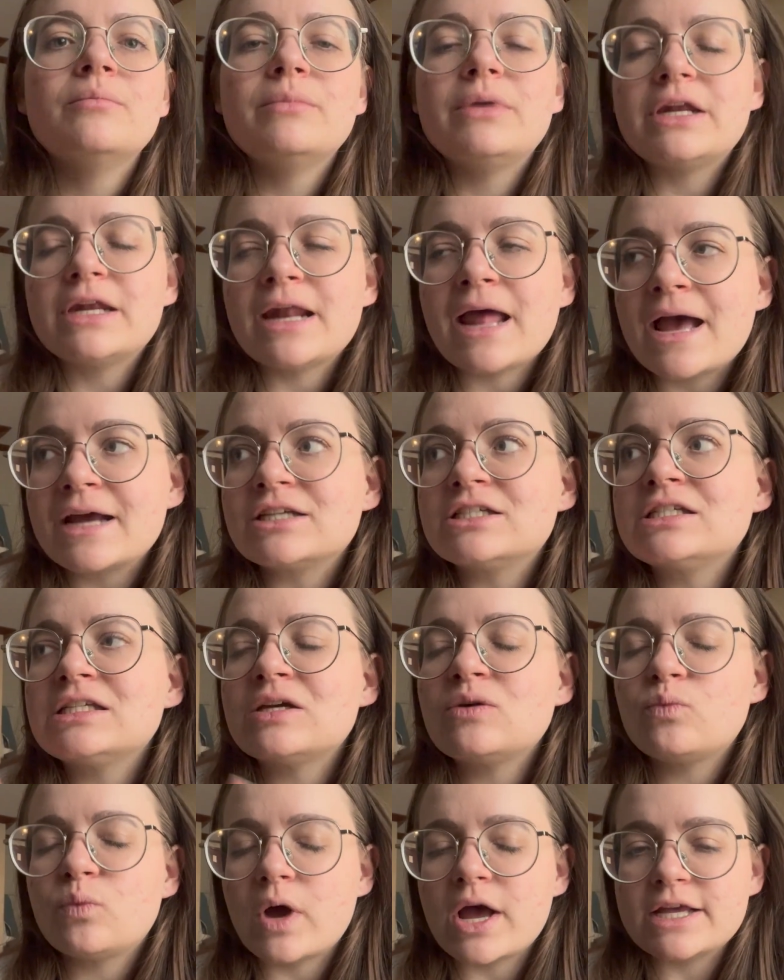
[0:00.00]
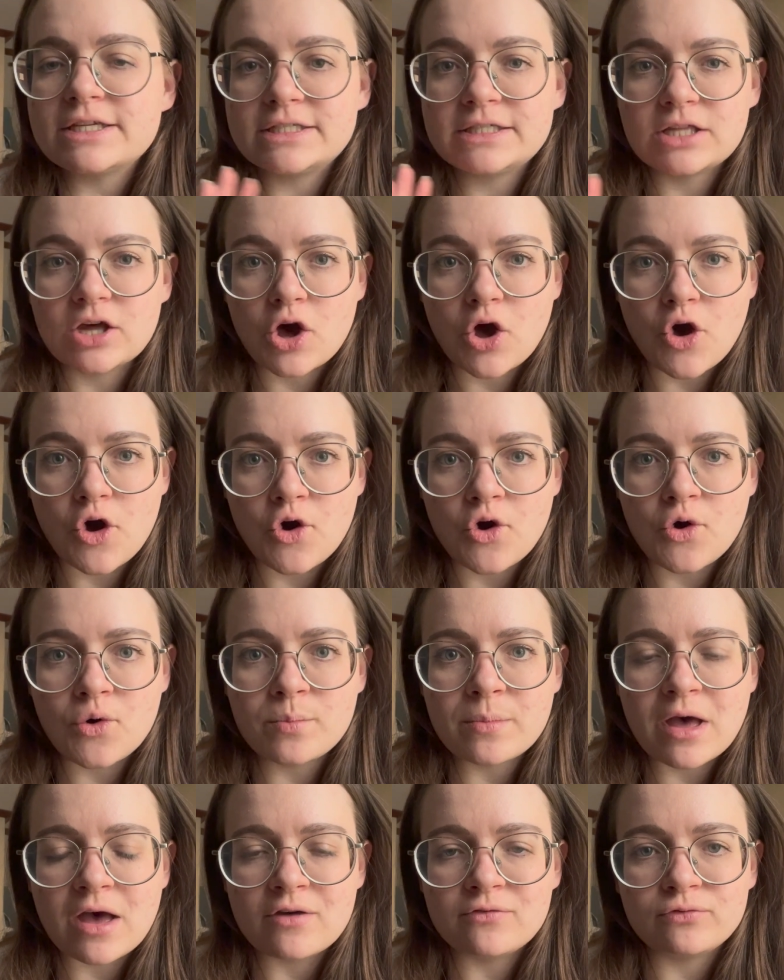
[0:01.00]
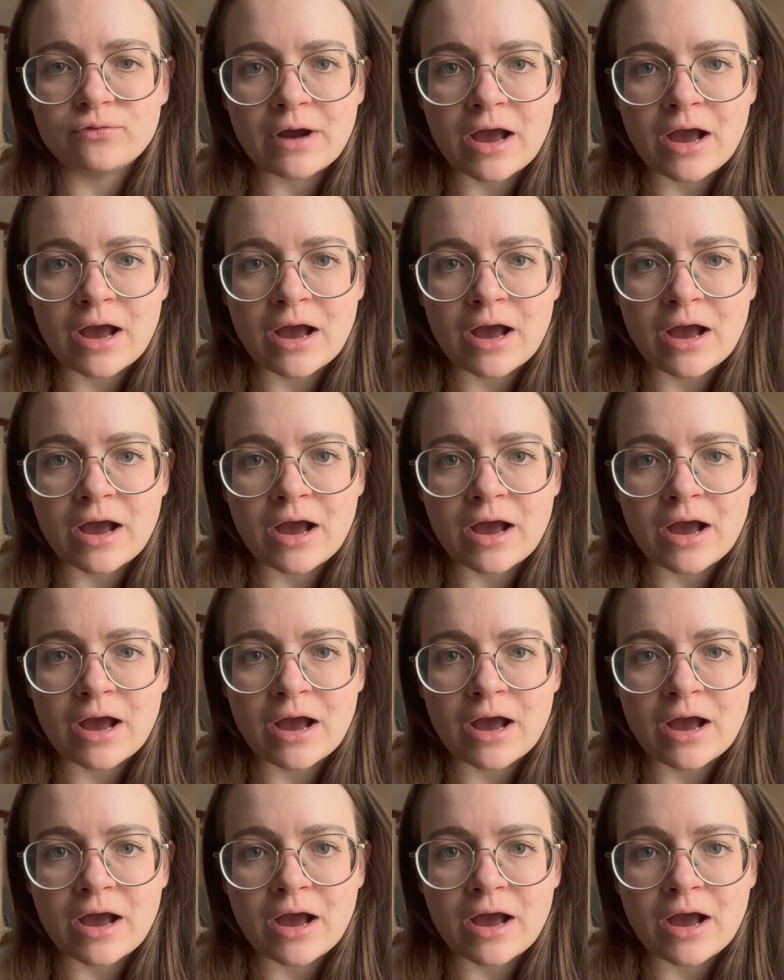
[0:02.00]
But it actually was the home of